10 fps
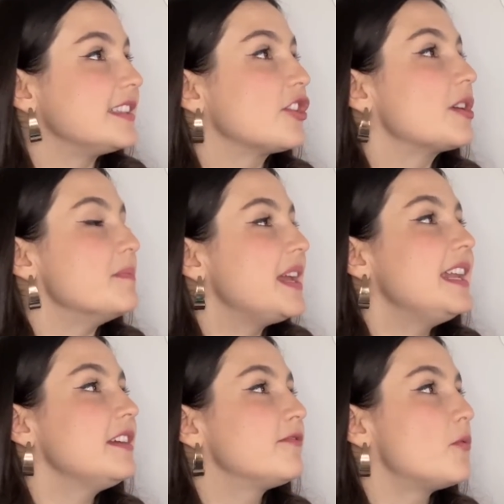They're
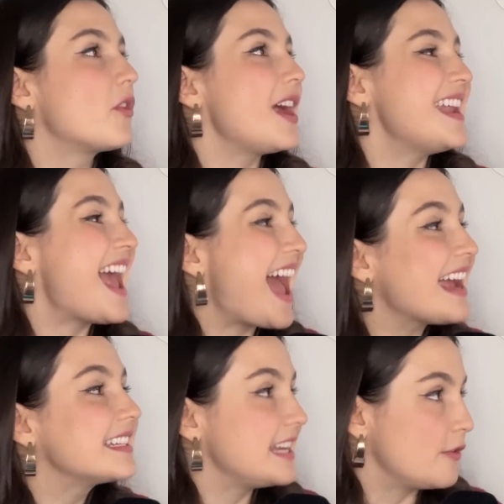competing for an
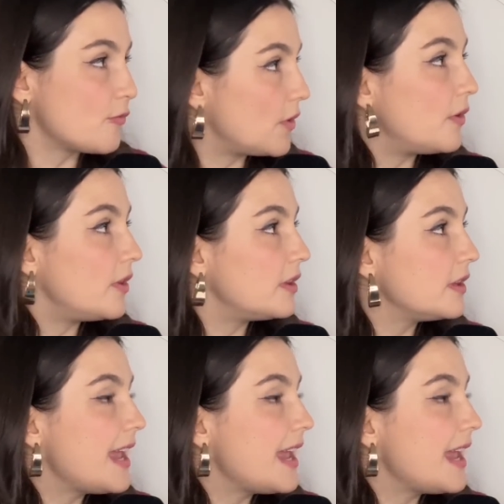acting role.